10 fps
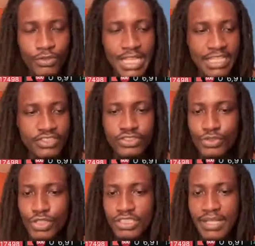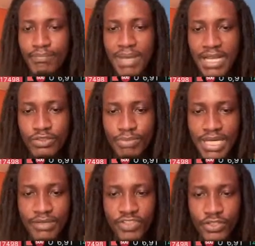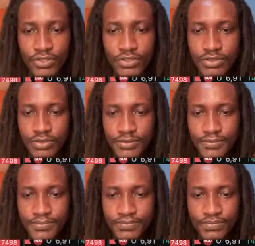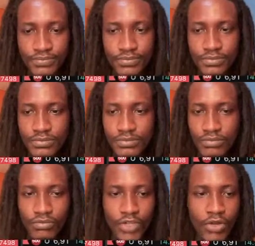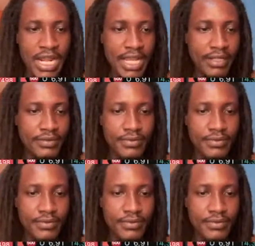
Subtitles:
like seriously back to back videos. All right.